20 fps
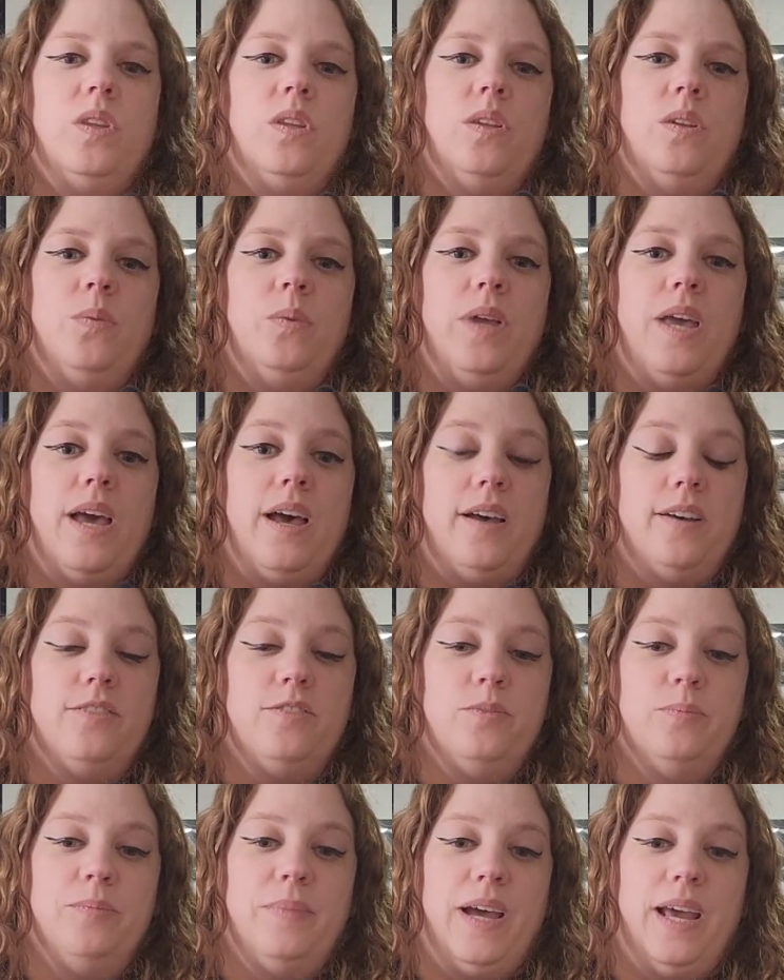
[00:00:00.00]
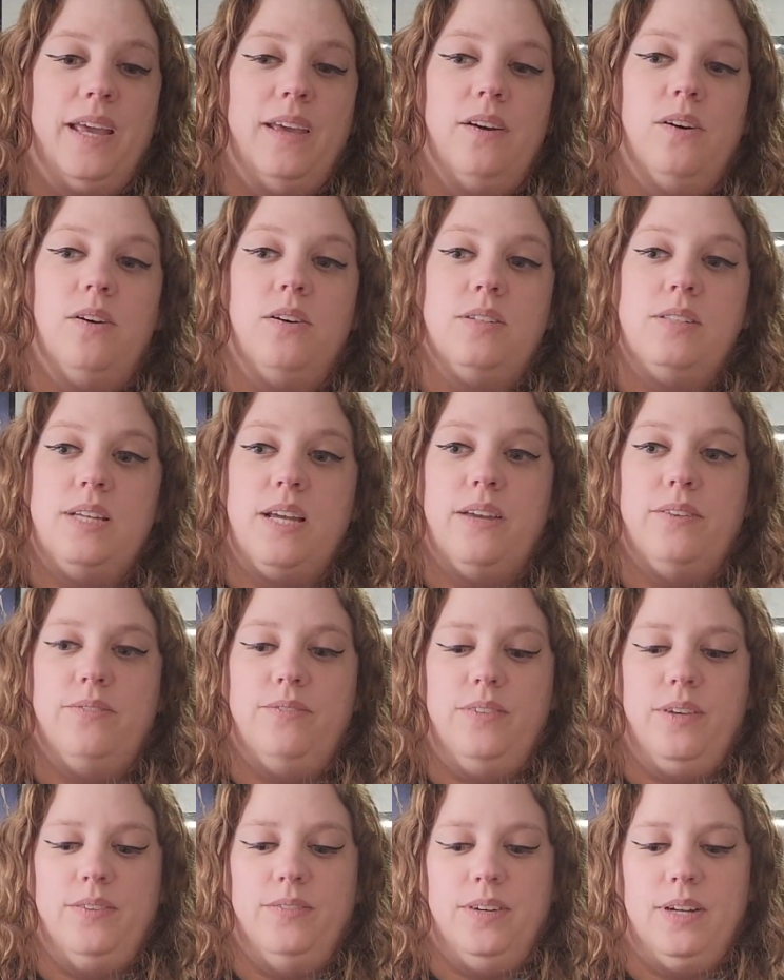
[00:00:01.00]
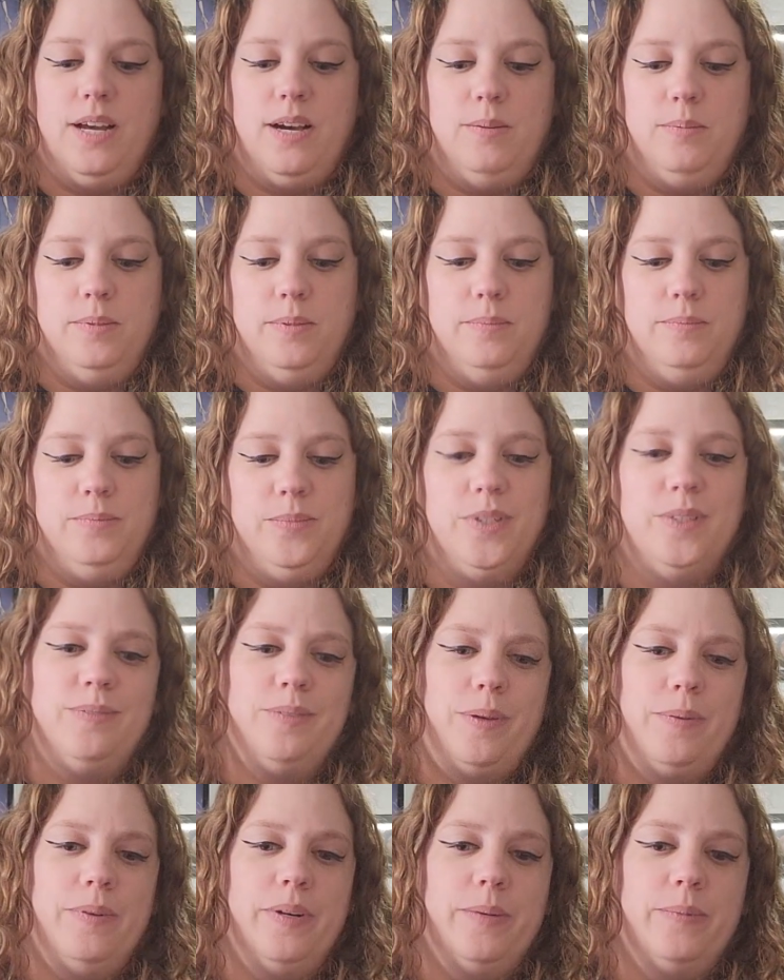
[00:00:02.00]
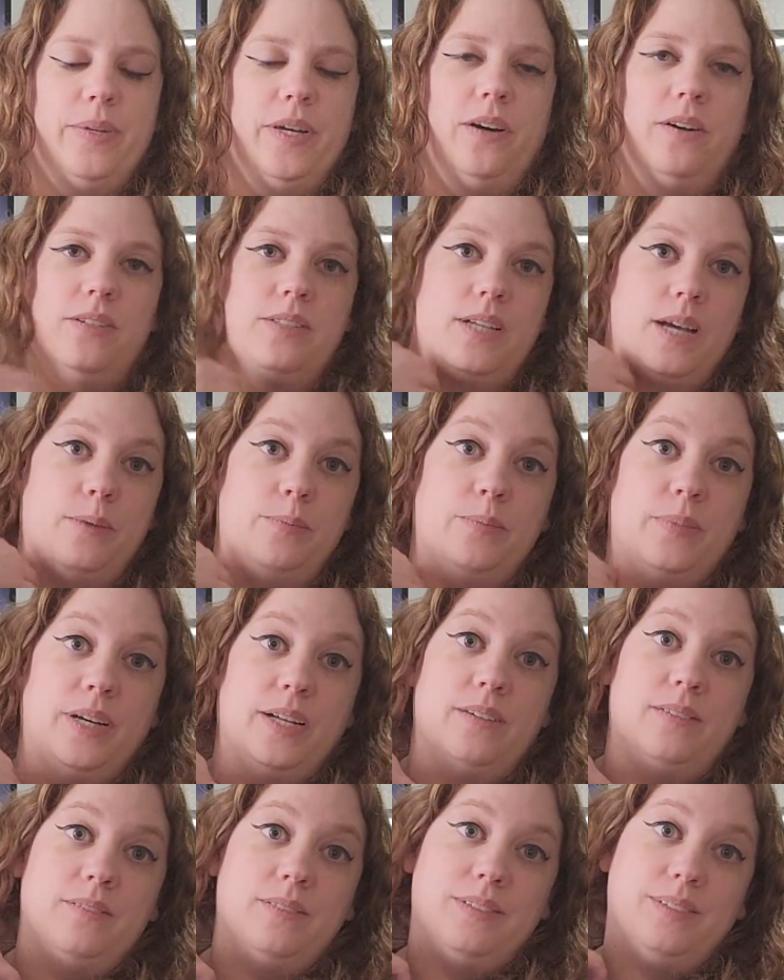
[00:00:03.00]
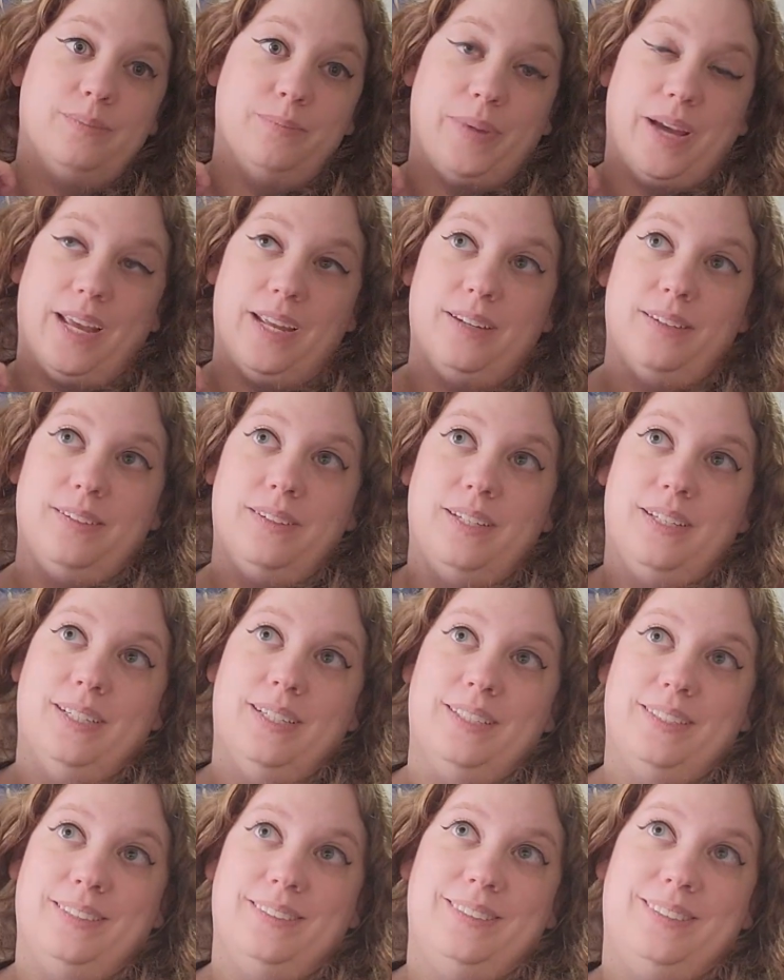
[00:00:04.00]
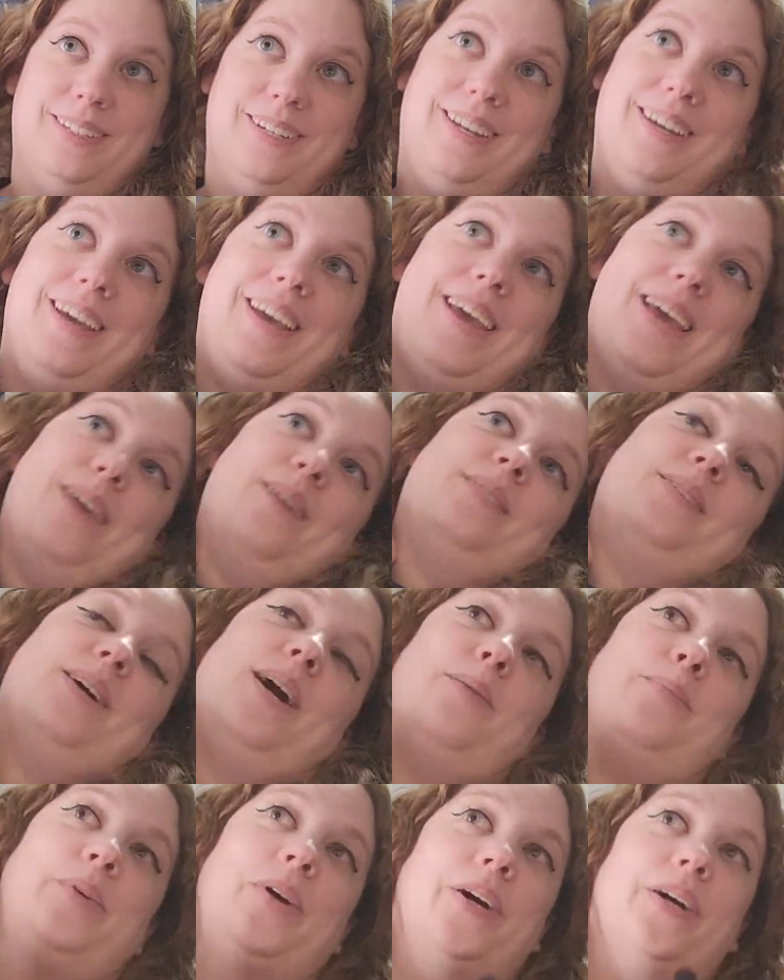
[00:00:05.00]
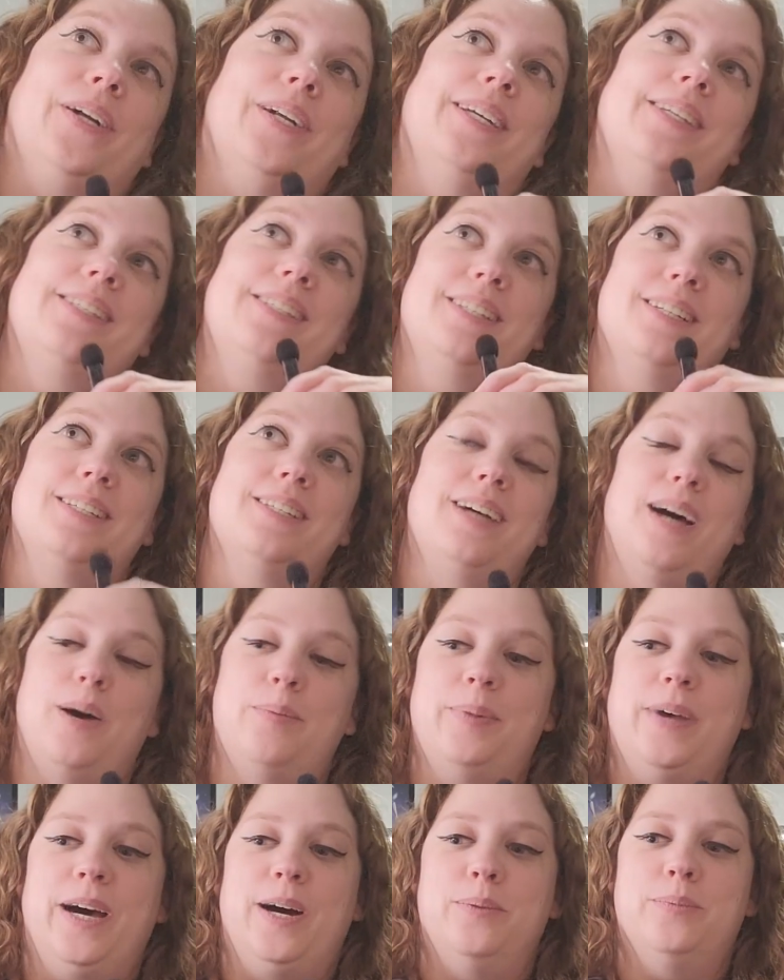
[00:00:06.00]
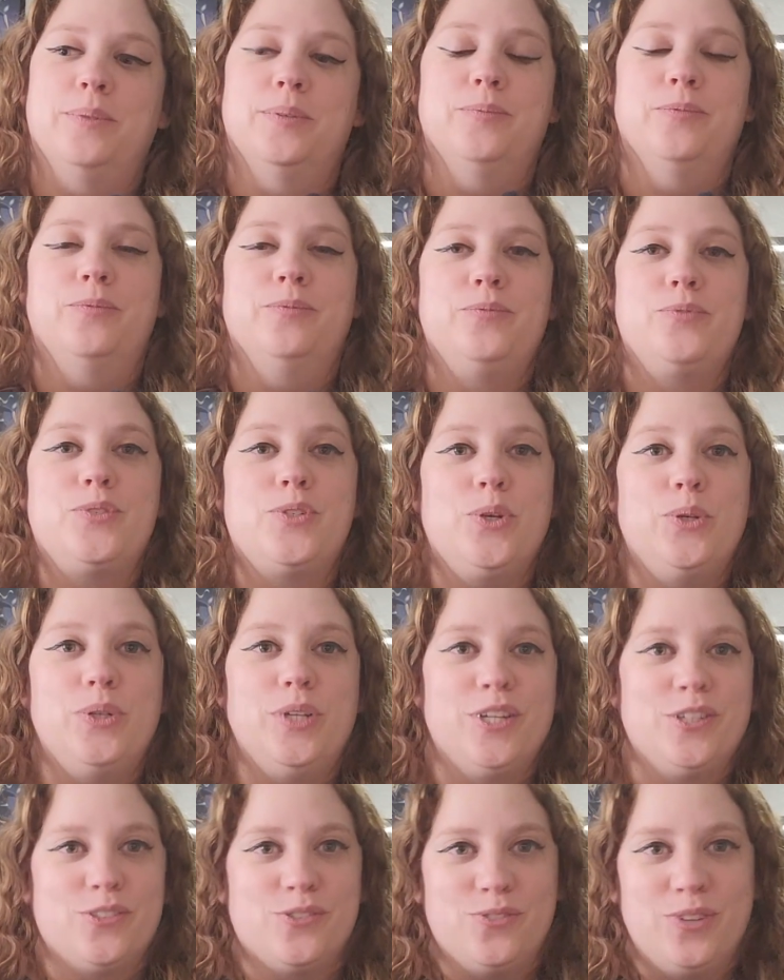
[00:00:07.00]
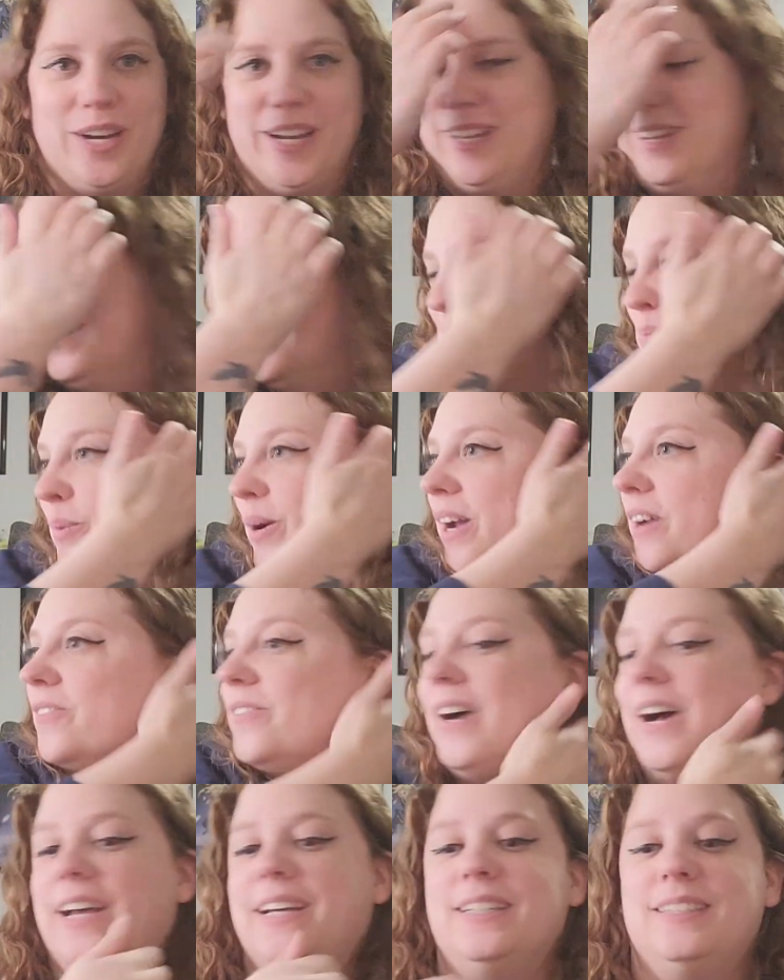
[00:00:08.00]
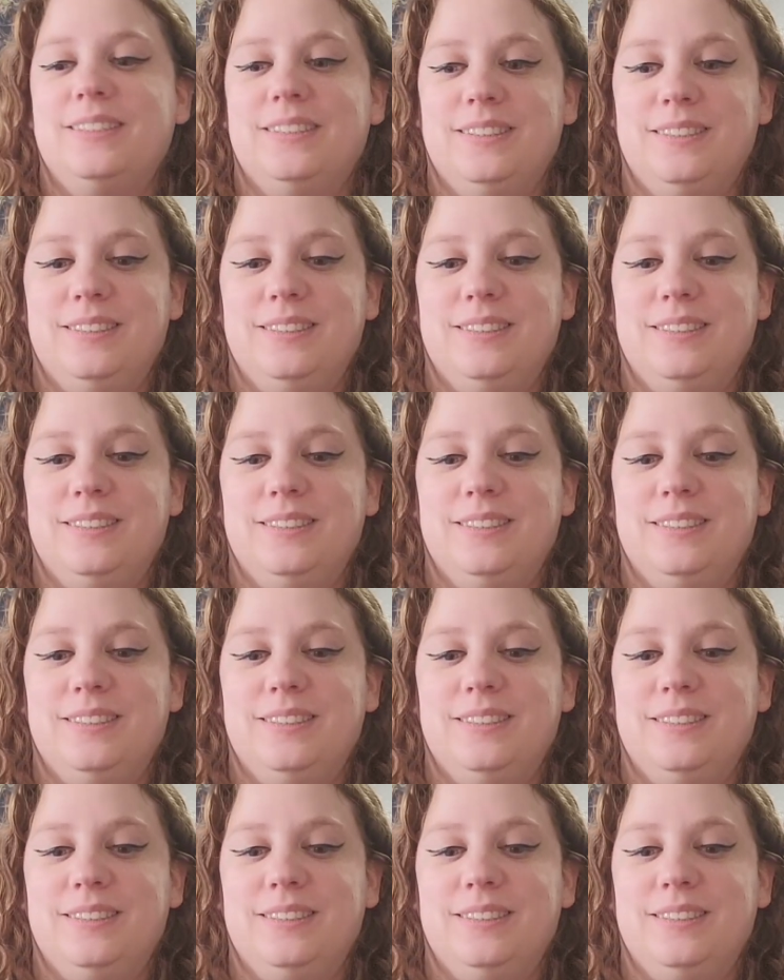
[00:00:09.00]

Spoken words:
We have my all-time favorite album. Well, maybe not my all-time, but my top artist and top album 2 years running on Spotify